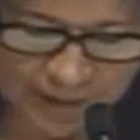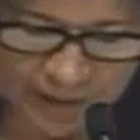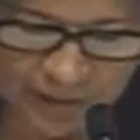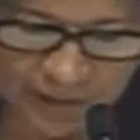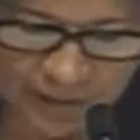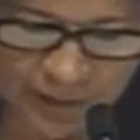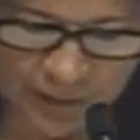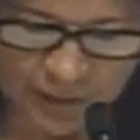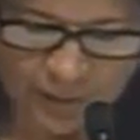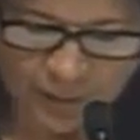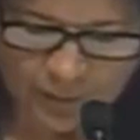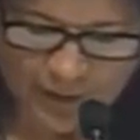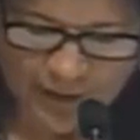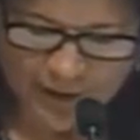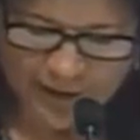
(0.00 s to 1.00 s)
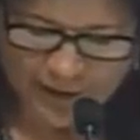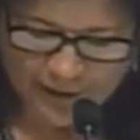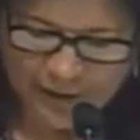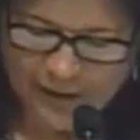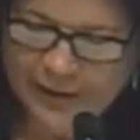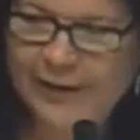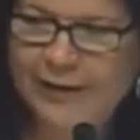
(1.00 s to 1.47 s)
So
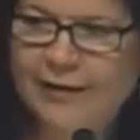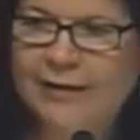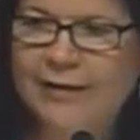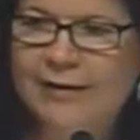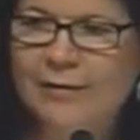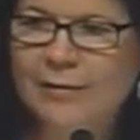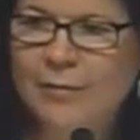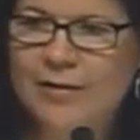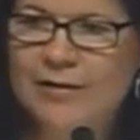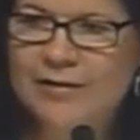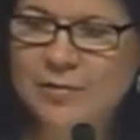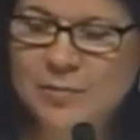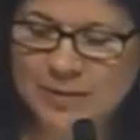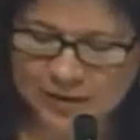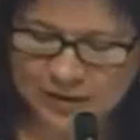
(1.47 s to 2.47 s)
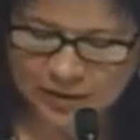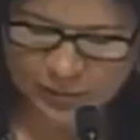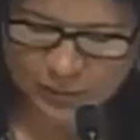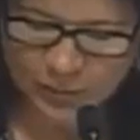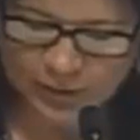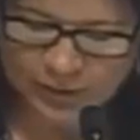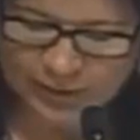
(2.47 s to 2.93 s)
I want to speak to
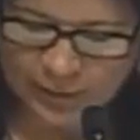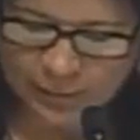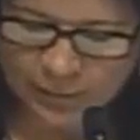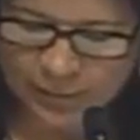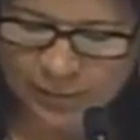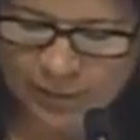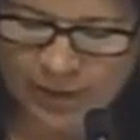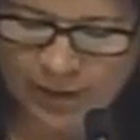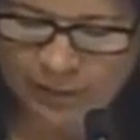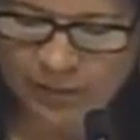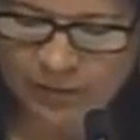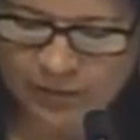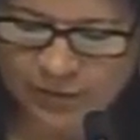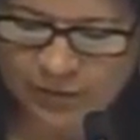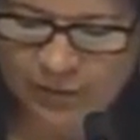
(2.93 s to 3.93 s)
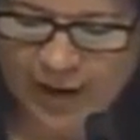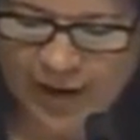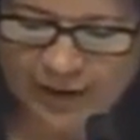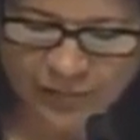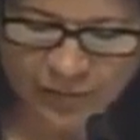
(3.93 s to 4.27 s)
the work that we were able to do